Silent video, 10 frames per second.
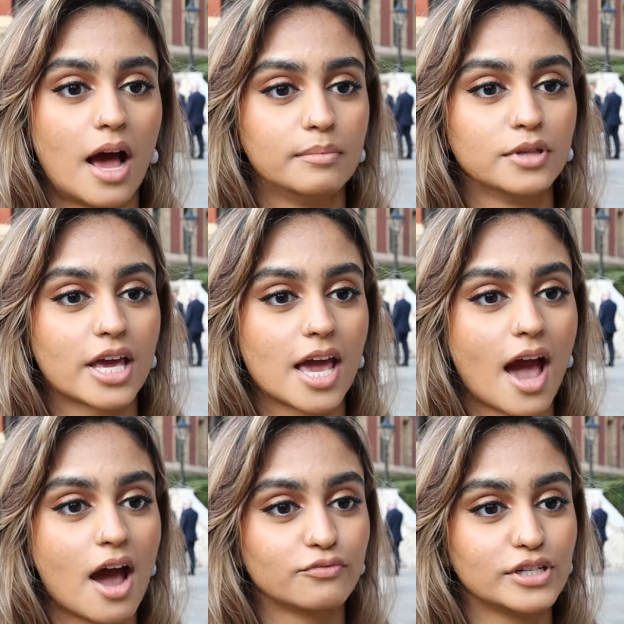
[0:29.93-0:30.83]
I'm
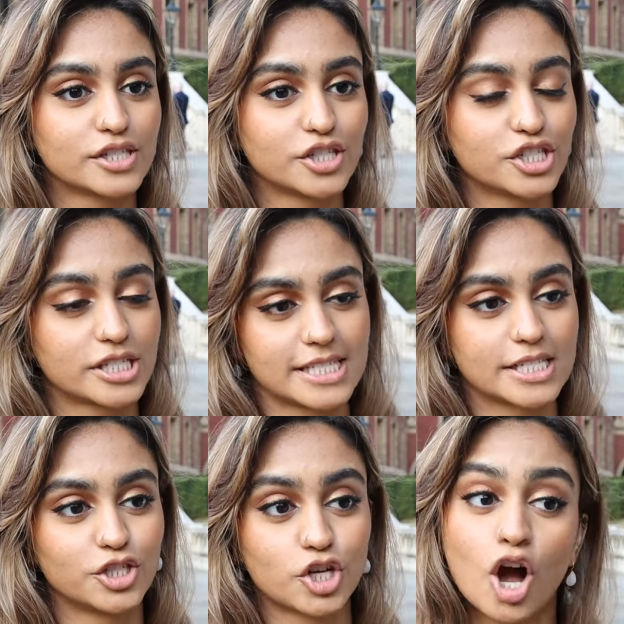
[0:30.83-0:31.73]
looking at research
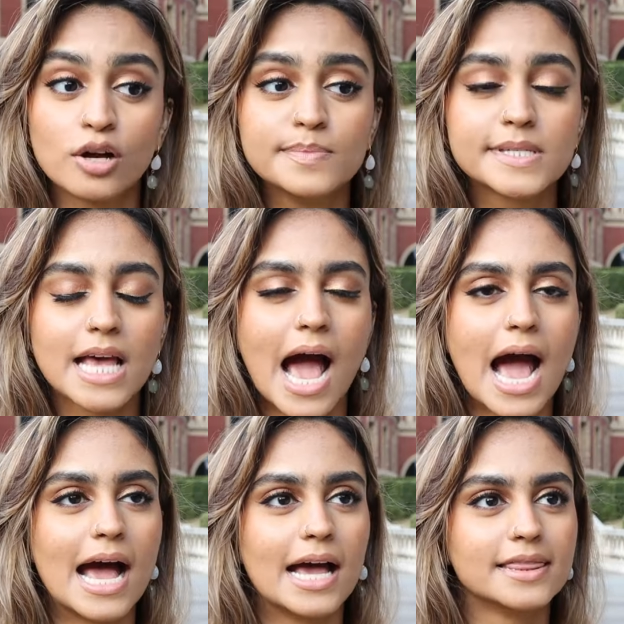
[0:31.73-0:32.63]
assistant jobs
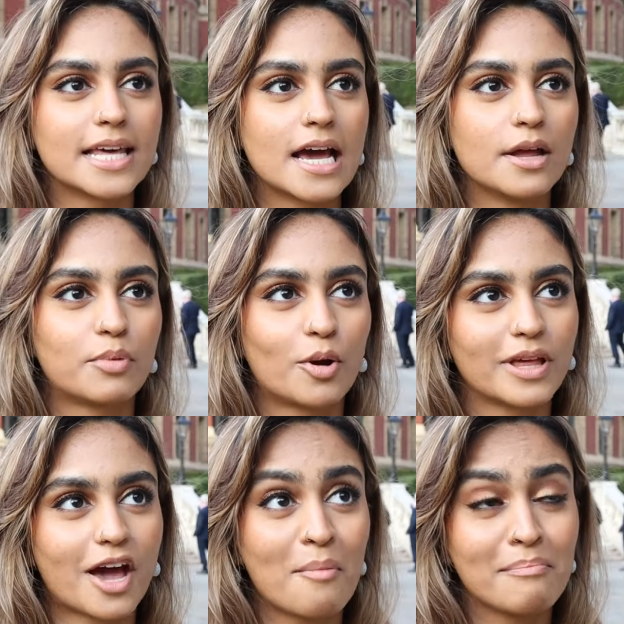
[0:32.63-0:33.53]
and then
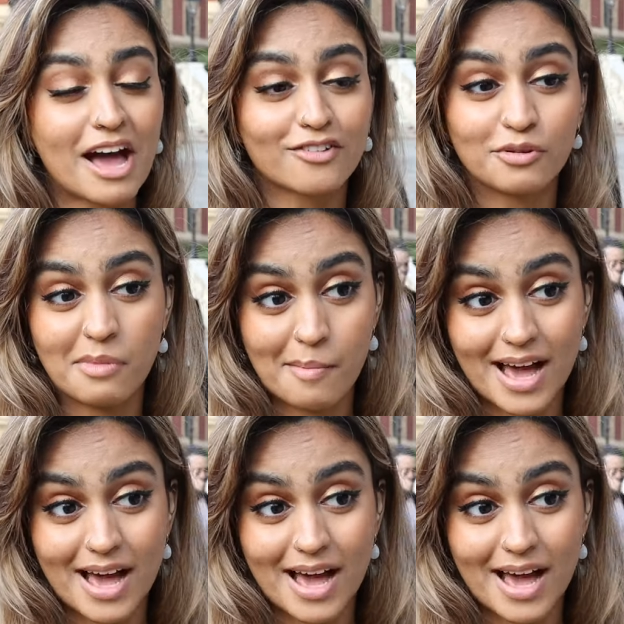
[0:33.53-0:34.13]
probably come back for my